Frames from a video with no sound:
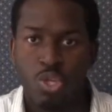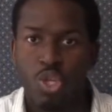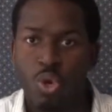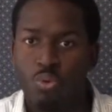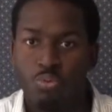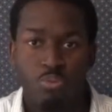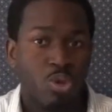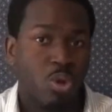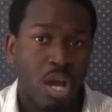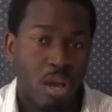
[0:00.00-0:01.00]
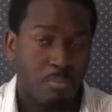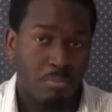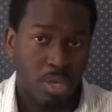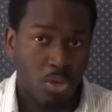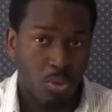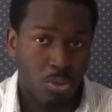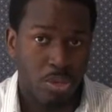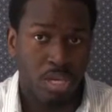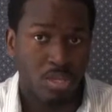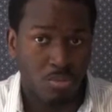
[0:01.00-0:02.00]
We know we know how big
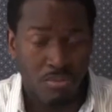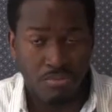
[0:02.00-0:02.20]
Hulu is with